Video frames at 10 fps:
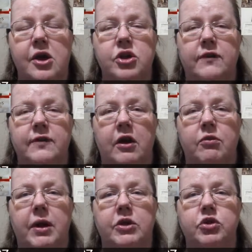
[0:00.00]
just how
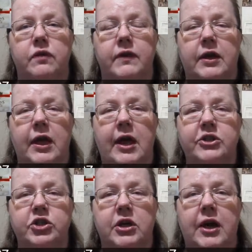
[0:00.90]
much of a
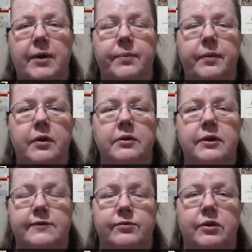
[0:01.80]
cash grab
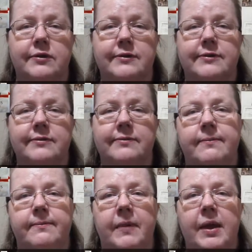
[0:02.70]
this was.
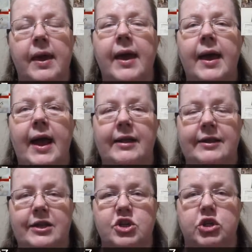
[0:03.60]

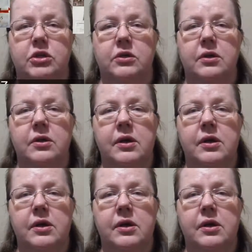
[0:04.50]
Attention!